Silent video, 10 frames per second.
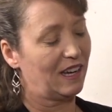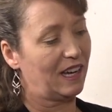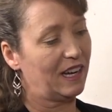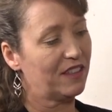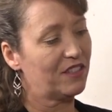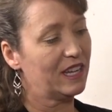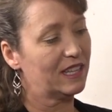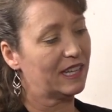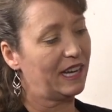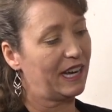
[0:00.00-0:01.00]
And I
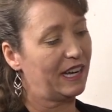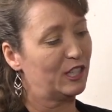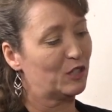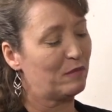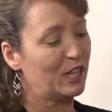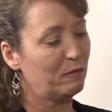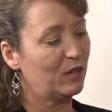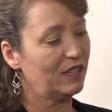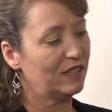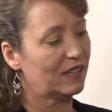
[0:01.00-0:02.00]
think that as
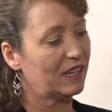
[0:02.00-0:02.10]
people,